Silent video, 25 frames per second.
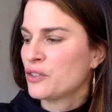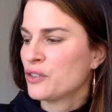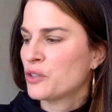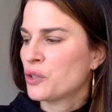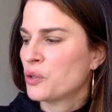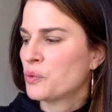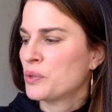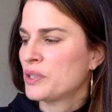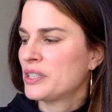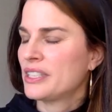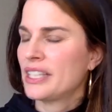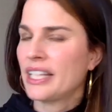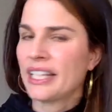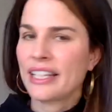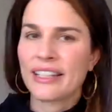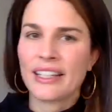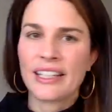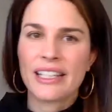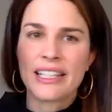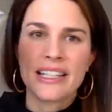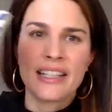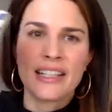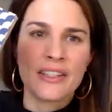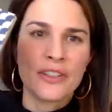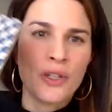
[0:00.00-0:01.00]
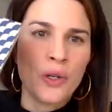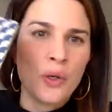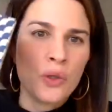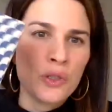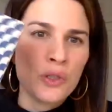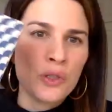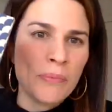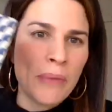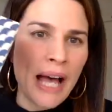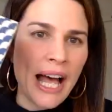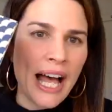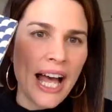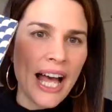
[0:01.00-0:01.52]
So we take a little
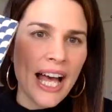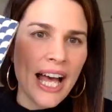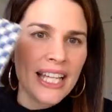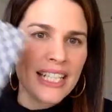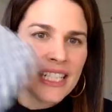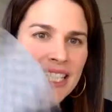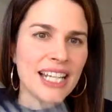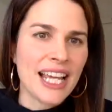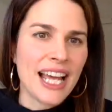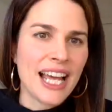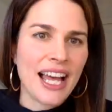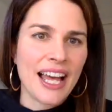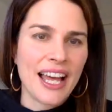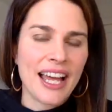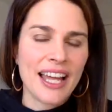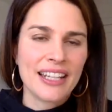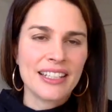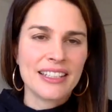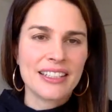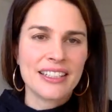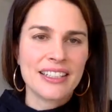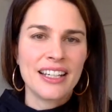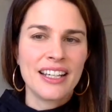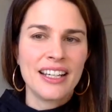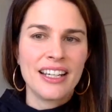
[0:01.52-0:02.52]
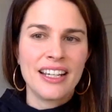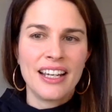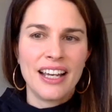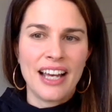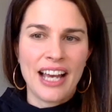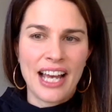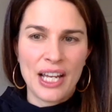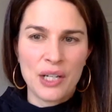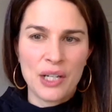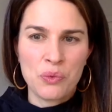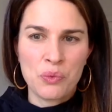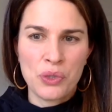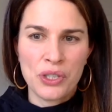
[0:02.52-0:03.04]
notepad and
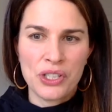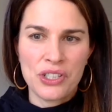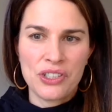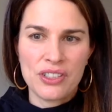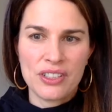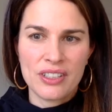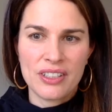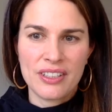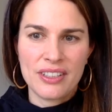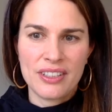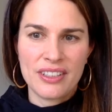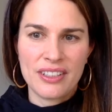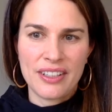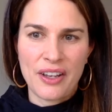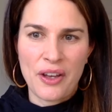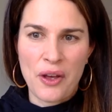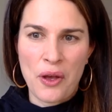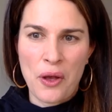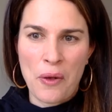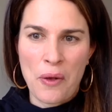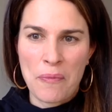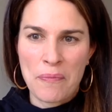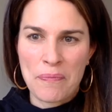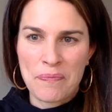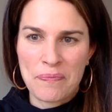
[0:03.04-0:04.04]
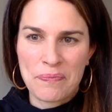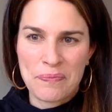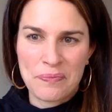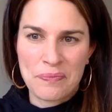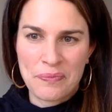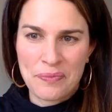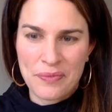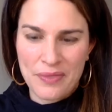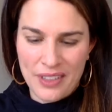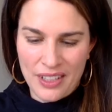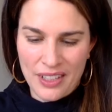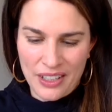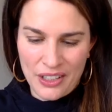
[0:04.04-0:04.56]
and we just
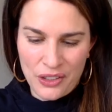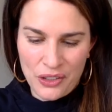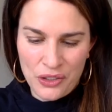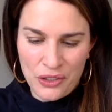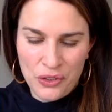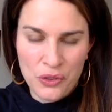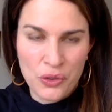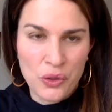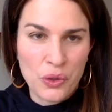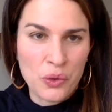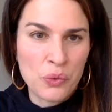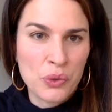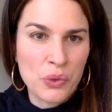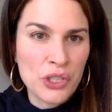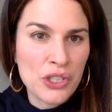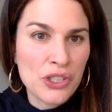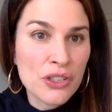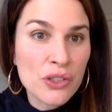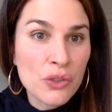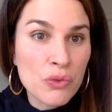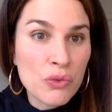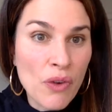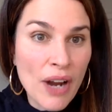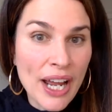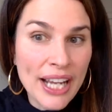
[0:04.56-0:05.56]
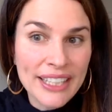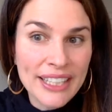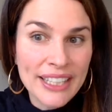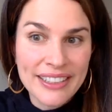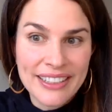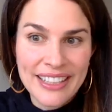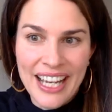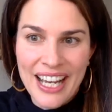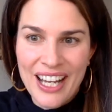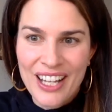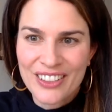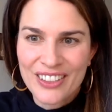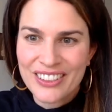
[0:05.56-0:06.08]
um, you know we just write
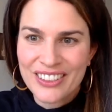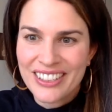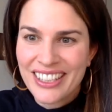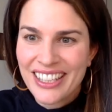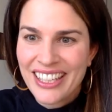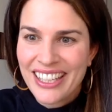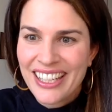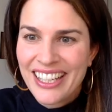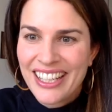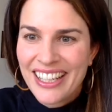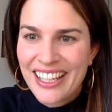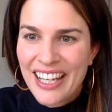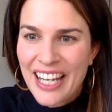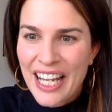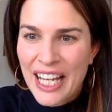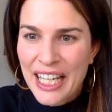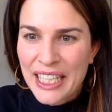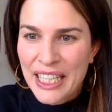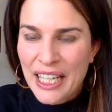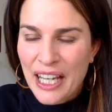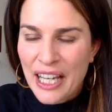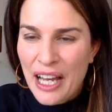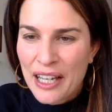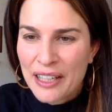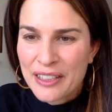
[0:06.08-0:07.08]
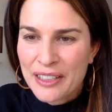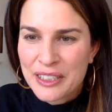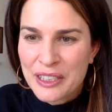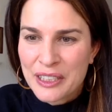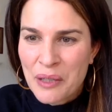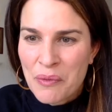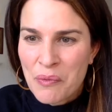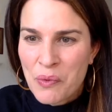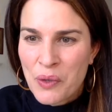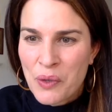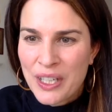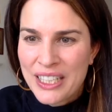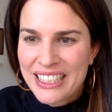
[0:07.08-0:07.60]
down like I, uh,
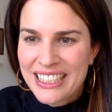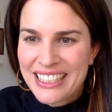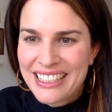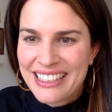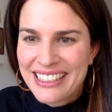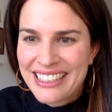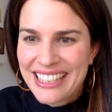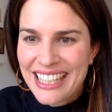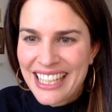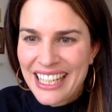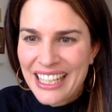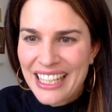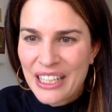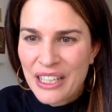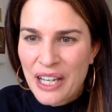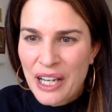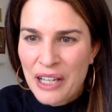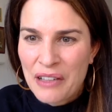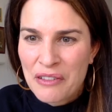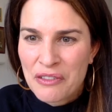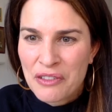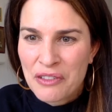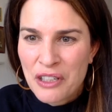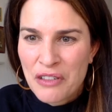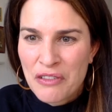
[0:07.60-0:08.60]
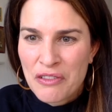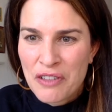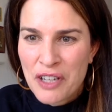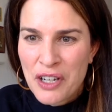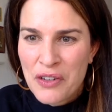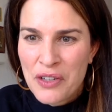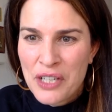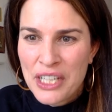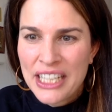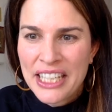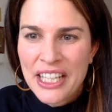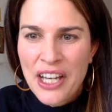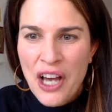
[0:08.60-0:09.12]
someone is saying i feel
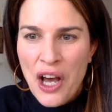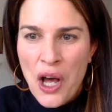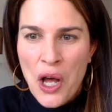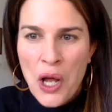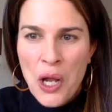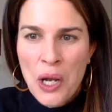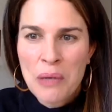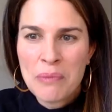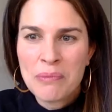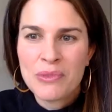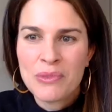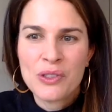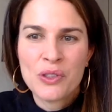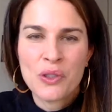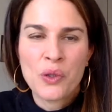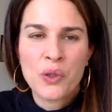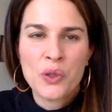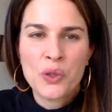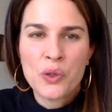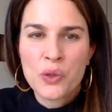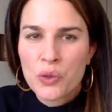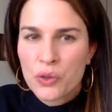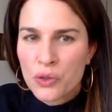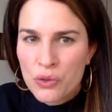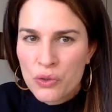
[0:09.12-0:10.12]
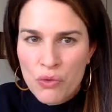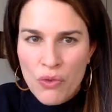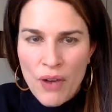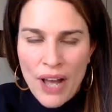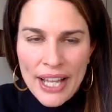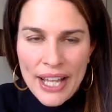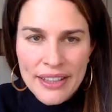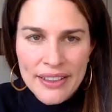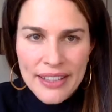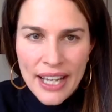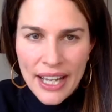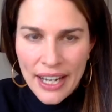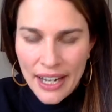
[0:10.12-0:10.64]
very calm so you could
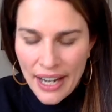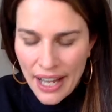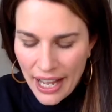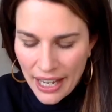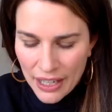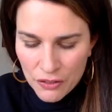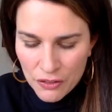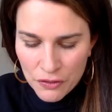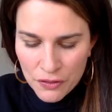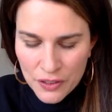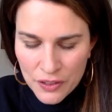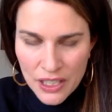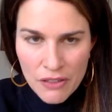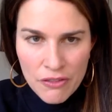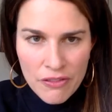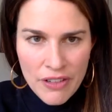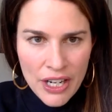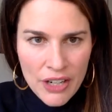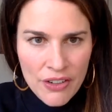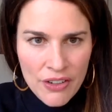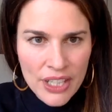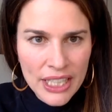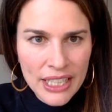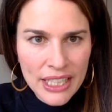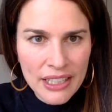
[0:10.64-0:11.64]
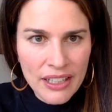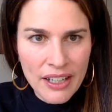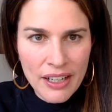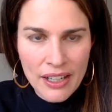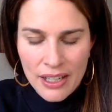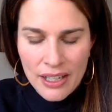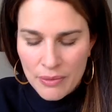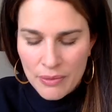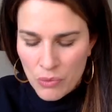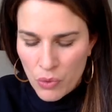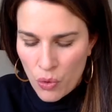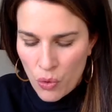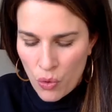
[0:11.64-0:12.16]
write that i feel very
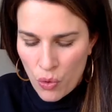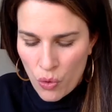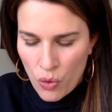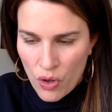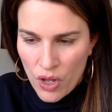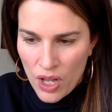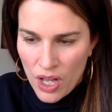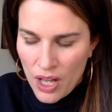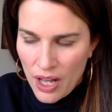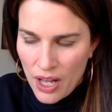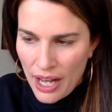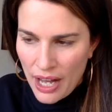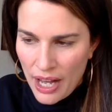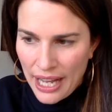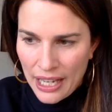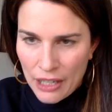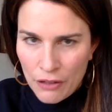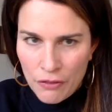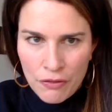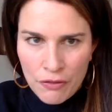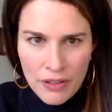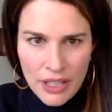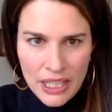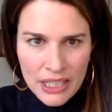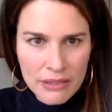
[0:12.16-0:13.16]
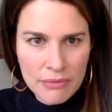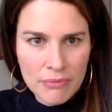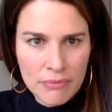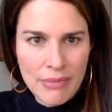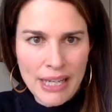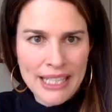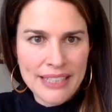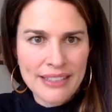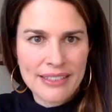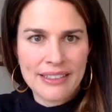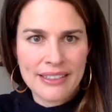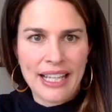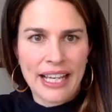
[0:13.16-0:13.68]
calm or i felt
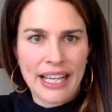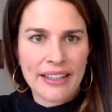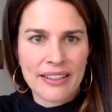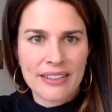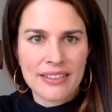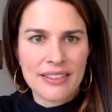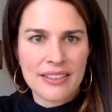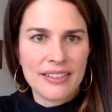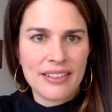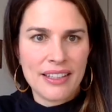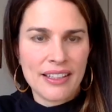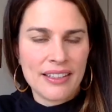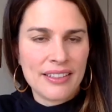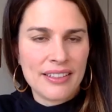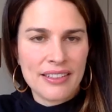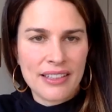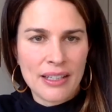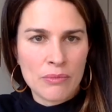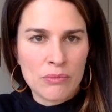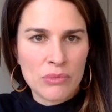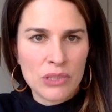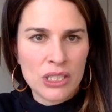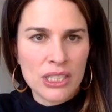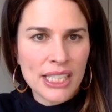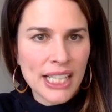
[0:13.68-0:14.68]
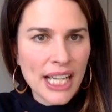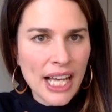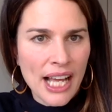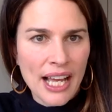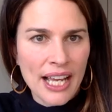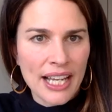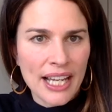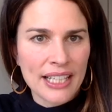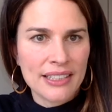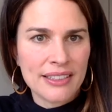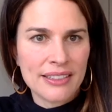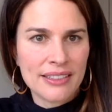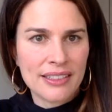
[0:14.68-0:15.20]
my second system
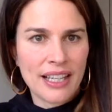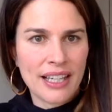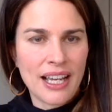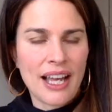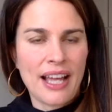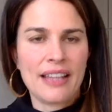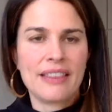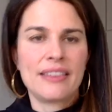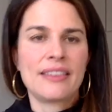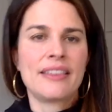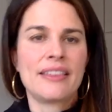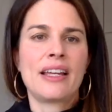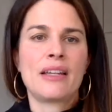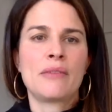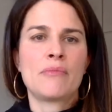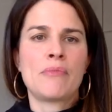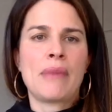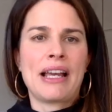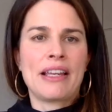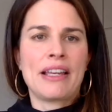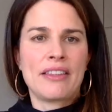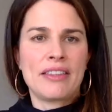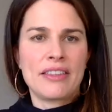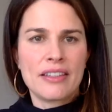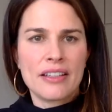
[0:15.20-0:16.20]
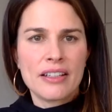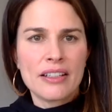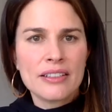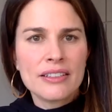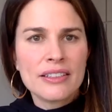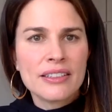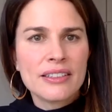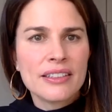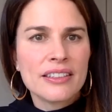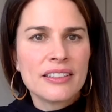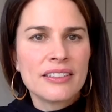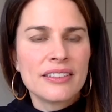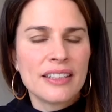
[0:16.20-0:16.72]
tight and then my third
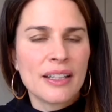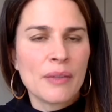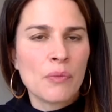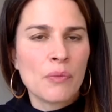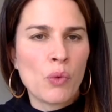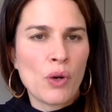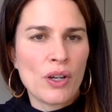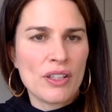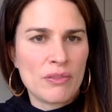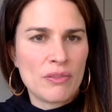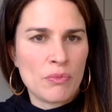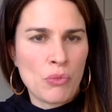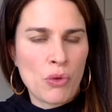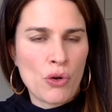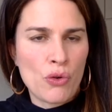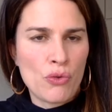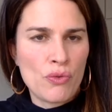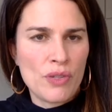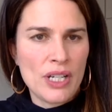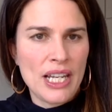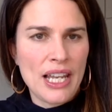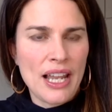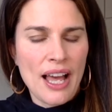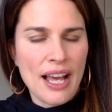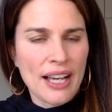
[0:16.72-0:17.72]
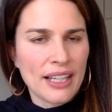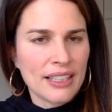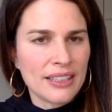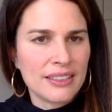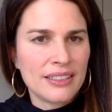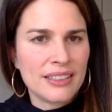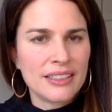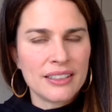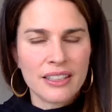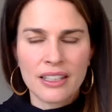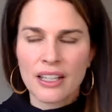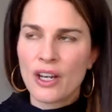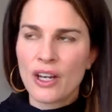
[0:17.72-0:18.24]
system was more
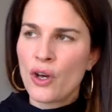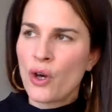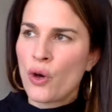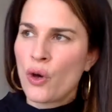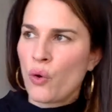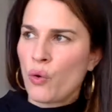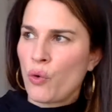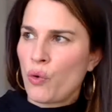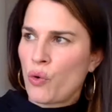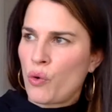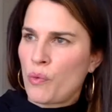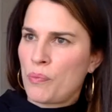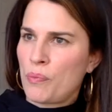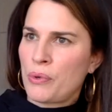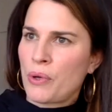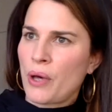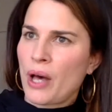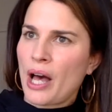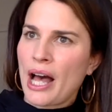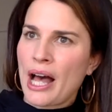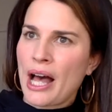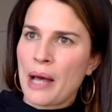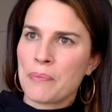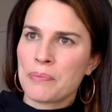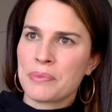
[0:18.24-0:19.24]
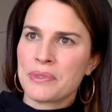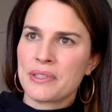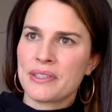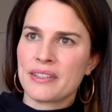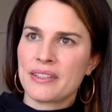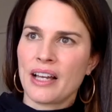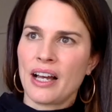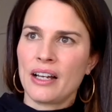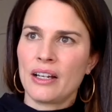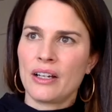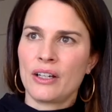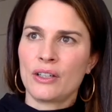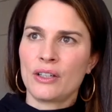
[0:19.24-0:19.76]
relaxed or perhaps
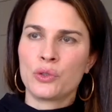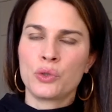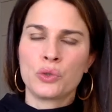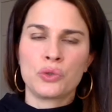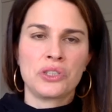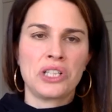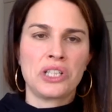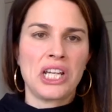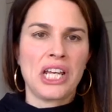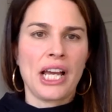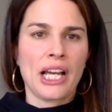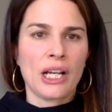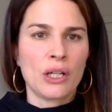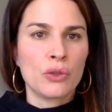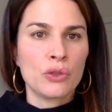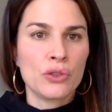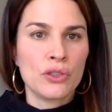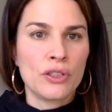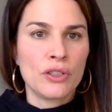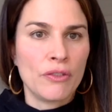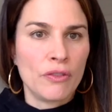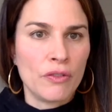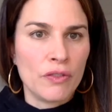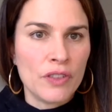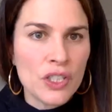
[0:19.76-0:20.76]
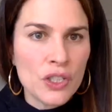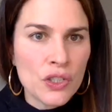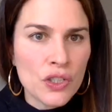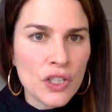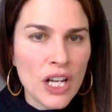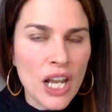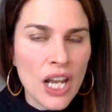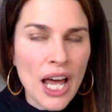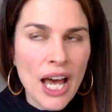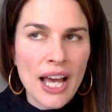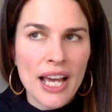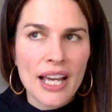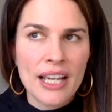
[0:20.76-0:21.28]
uh, today i couldn't
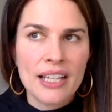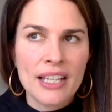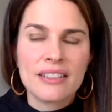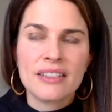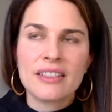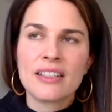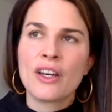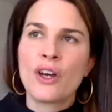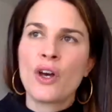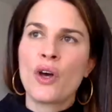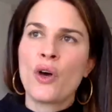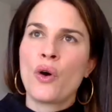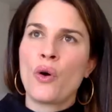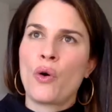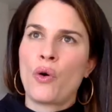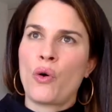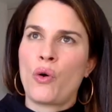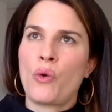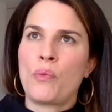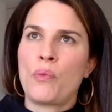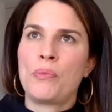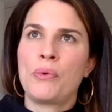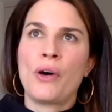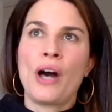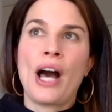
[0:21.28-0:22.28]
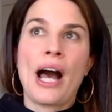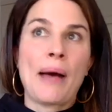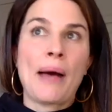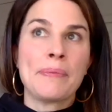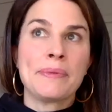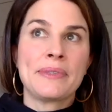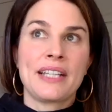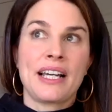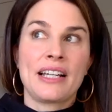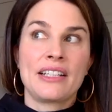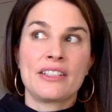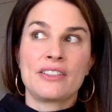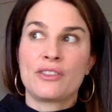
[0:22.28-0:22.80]
visualize or perhaps
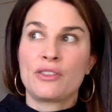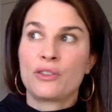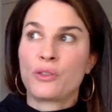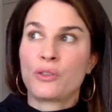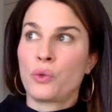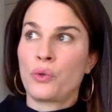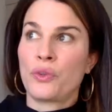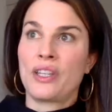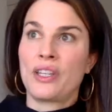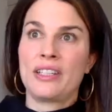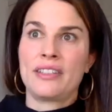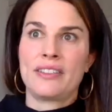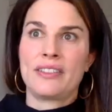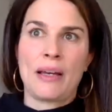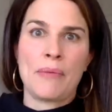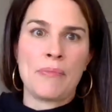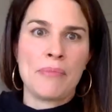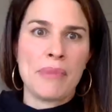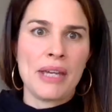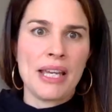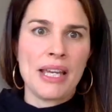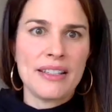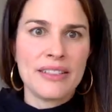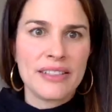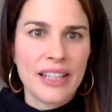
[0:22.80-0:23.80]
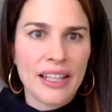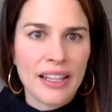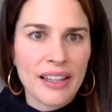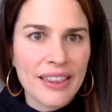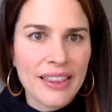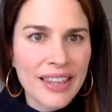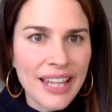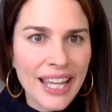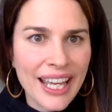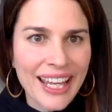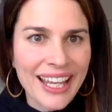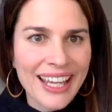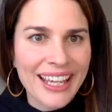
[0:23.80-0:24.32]
I saw this amazing
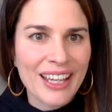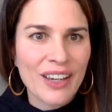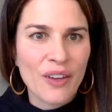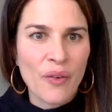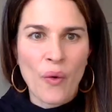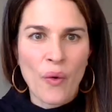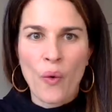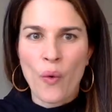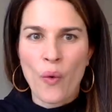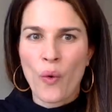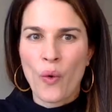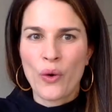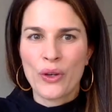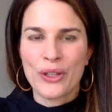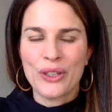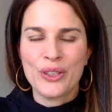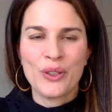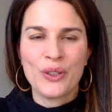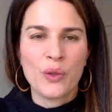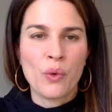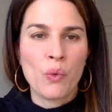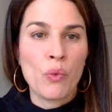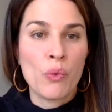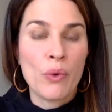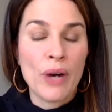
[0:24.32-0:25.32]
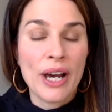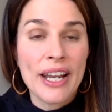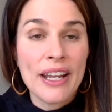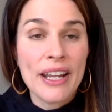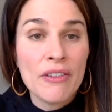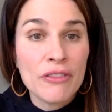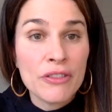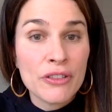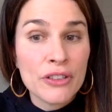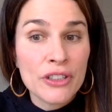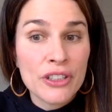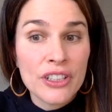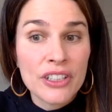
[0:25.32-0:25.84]
thing, or you know,
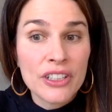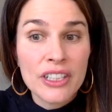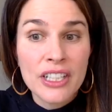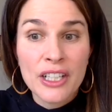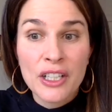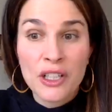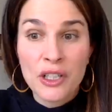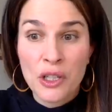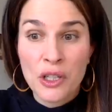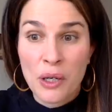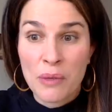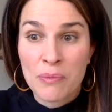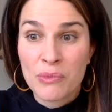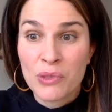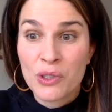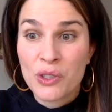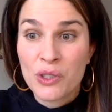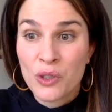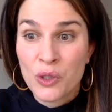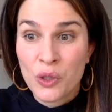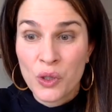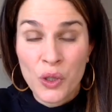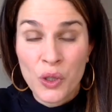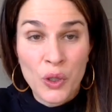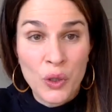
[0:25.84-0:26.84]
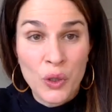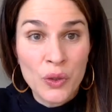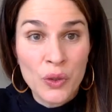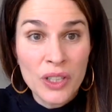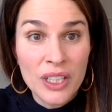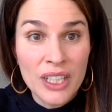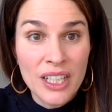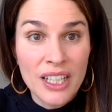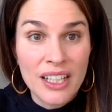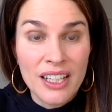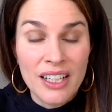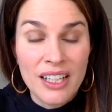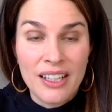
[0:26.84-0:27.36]
whatever comes to you,
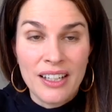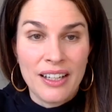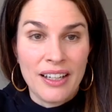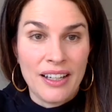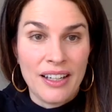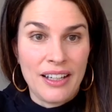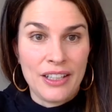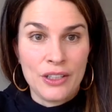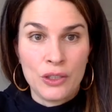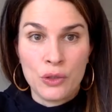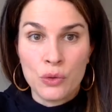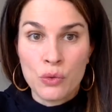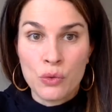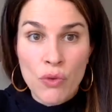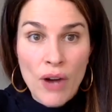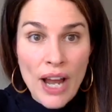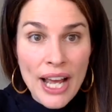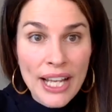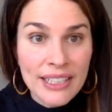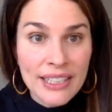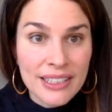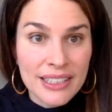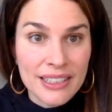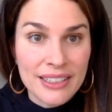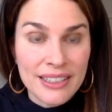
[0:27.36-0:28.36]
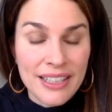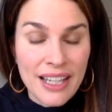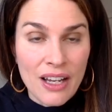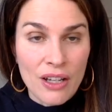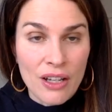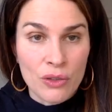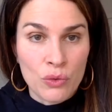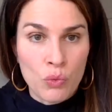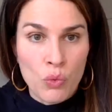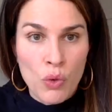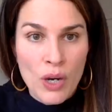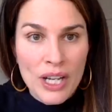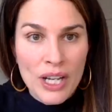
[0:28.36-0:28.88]
uh, you write it
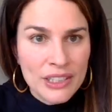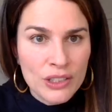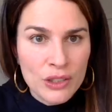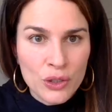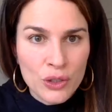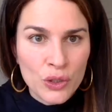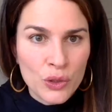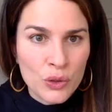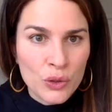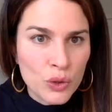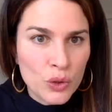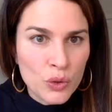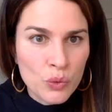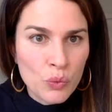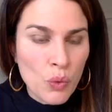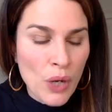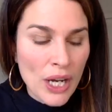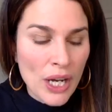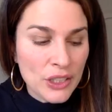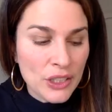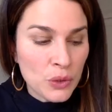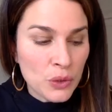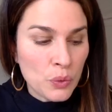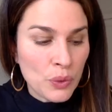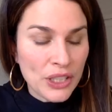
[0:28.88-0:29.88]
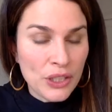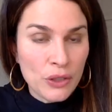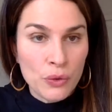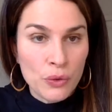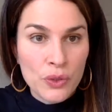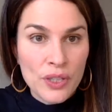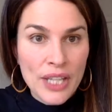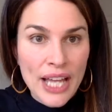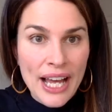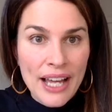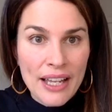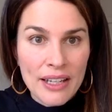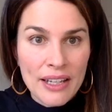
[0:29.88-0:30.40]
down. Why do you, why do we do
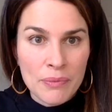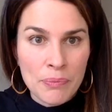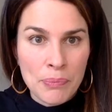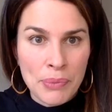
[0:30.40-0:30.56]
that?